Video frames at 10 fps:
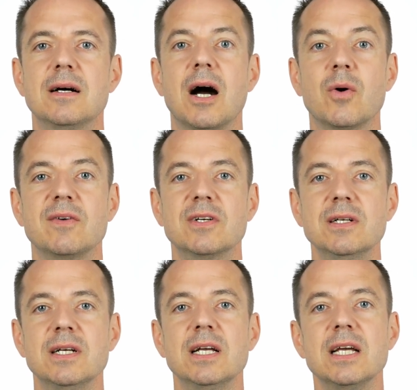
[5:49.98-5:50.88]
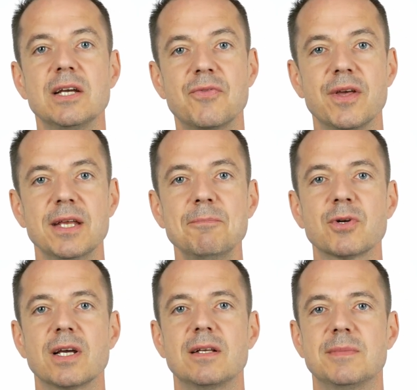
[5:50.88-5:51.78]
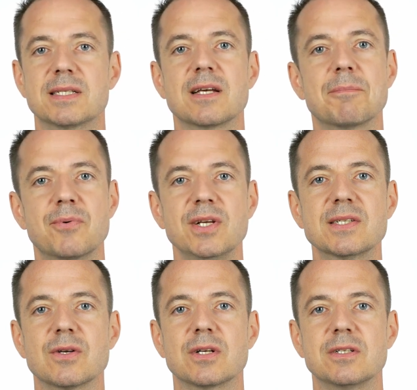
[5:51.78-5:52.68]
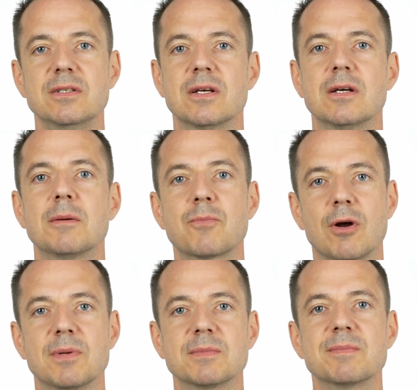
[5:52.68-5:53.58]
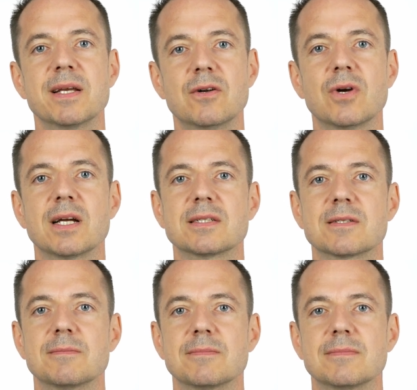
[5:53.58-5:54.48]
However, if the input elements are pre-sorted, problems may arise.